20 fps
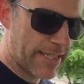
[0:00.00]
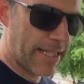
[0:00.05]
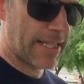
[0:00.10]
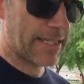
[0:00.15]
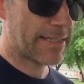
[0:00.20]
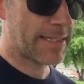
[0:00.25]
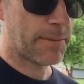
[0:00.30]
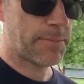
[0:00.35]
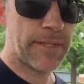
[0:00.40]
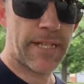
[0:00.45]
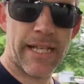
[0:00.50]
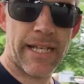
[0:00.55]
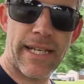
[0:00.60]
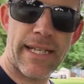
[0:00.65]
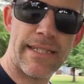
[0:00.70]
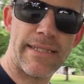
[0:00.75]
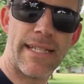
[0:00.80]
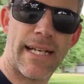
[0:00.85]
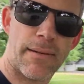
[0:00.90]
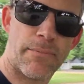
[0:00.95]
today, someone like
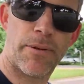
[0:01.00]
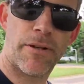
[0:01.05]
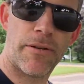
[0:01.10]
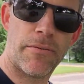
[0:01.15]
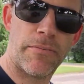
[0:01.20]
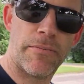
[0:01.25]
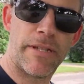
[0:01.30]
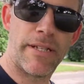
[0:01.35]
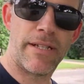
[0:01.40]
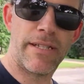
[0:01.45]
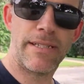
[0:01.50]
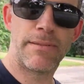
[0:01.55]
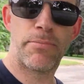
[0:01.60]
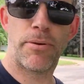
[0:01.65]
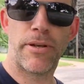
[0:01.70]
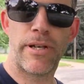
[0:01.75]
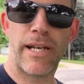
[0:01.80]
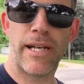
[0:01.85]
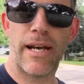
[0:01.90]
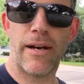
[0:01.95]
Itzhak Perlman is
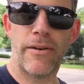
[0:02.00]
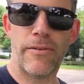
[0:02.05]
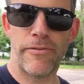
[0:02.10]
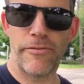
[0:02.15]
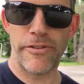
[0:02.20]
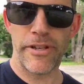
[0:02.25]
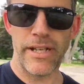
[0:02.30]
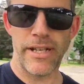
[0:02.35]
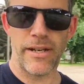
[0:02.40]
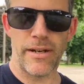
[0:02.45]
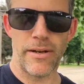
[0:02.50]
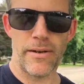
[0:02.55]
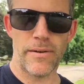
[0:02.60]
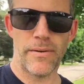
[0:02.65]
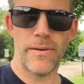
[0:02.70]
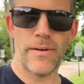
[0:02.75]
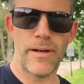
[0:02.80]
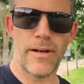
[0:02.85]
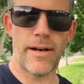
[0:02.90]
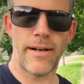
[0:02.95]
putting out a video
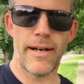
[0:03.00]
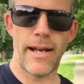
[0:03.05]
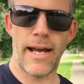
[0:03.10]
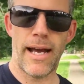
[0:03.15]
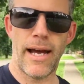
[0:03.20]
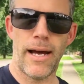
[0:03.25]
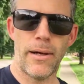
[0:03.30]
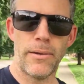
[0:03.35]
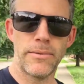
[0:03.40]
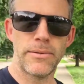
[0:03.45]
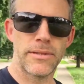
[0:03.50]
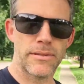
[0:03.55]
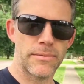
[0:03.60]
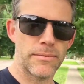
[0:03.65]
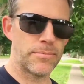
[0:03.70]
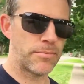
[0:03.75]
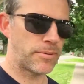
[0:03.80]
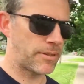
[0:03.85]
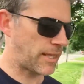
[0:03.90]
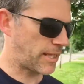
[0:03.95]
on how
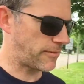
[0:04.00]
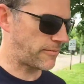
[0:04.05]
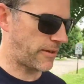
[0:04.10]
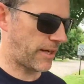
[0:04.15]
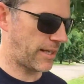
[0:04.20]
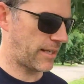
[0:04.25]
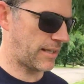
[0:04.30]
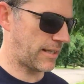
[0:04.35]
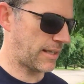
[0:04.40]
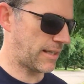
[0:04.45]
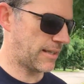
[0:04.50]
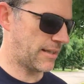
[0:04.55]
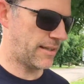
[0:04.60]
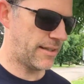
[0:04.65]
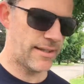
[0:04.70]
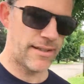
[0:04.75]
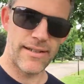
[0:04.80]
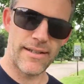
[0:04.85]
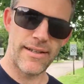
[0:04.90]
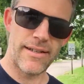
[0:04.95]
to play violin.
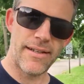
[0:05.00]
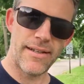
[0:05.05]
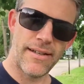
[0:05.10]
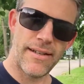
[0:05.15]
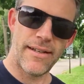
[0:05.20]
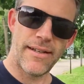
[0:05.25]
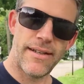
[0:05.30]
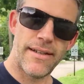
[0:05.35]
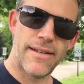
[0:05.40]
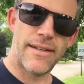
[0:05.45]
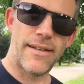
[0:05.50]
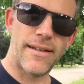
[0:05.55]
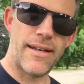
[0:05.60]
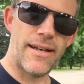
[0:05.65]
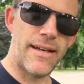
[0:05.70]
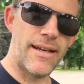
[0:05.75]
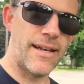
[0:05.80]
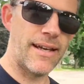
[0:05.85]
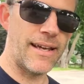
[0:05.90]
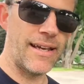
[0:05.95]

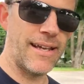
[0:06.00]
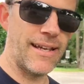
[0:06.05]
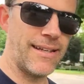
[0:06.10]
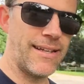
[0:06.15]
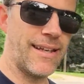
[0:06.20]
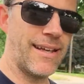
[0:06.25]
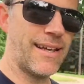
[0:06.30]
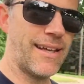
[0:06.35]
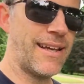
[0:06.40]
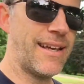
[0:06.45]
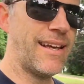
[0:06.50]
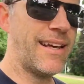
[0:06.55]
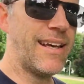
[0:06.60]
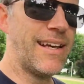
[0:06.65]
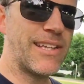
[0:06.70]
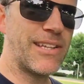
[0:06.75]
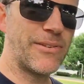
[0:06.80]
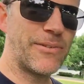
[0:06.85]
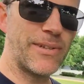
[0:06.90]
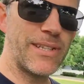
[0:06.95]
And
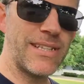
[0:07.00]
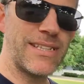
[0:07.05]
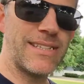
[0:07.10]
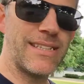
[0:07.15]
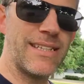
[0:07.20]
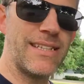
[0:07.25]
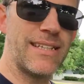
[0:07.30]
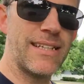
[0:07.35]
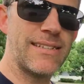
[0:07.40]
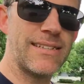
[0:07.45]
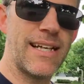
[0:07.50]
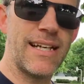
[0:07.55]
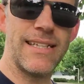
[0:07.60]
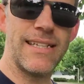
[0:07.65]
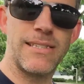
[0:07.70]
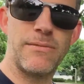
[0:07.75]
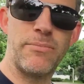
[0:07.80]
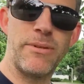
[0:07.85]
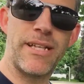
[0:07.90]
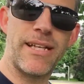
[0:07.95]
the reason he does that
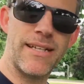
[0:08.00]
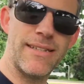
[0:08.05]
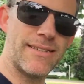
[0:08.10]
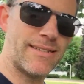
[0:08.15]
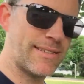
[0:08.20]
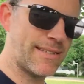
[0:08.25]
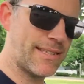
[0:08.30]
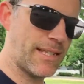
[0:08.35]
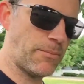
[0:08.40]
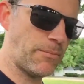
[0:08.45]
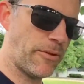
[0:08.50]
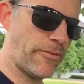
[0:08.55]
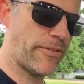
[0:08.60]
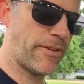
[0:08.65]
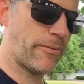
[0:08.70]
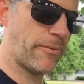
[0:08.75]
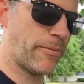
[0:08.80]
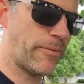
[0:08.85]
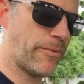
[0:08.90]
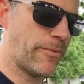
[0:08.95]
is because some of
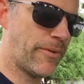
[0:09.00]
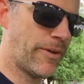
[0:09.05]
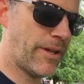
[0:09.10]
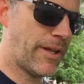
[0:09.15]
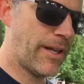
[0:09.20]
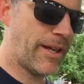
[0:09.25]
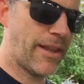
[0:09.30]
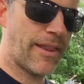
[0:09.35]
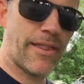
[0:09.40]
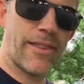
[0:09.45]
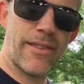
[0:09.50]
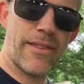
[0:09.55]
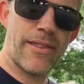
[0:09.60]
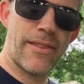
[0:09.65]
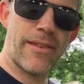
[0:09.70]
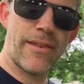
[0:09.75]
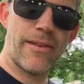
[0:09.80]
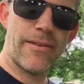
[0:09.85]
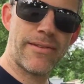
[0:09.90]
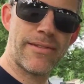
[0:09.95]
the
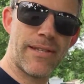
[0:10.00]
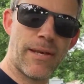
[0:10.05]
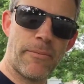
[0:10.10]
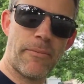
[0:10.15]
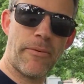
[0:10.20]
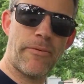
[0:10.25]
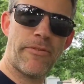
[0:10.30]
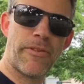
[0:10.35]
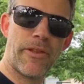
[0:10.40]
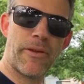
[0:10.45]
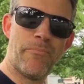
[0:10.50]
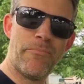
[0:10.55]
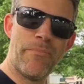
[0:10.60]
some of the